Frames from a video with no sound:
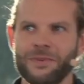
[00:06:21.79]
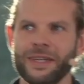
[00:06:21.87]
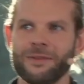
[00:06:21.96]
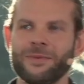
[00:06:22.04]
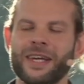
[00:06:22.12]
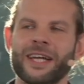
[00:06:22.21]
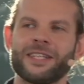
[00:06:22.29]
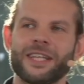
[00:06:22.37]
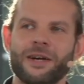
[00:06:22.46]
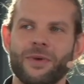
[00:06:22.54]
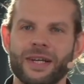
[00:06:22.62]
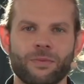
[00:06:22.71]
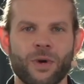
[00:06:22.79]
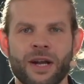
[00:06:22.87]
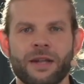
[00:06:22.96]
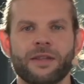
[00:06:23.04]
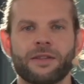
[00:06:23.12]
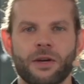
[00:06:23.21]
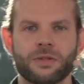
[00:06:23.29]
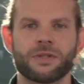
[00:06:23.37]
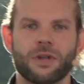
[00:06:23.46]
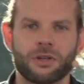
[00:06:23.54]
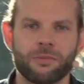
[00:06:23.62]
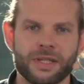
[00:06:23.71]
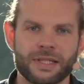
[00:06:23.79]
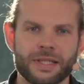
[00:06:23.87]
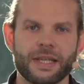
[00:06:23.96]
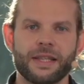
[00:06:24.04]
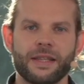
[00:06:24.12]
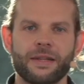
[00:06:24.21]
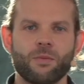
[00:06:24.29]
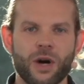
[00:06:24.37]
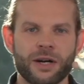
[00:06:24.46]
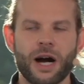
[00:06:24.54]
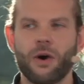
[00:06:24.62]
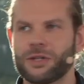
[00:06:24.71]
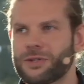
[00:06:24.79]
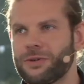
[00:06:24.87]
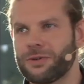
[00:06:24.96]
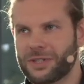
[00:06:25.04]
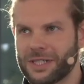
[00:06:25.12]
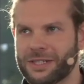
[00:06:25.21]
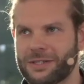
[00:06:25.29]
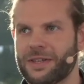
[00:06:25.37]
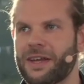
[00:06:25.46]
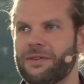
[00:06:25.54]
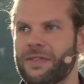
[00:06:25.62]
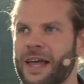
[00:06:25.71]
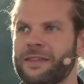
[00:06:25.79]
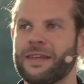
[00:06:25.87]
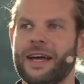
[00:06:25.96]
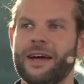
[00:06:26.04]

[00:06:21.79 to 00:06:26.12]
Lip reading: We can generate 100,000 documents in 1 hour. So just saying that.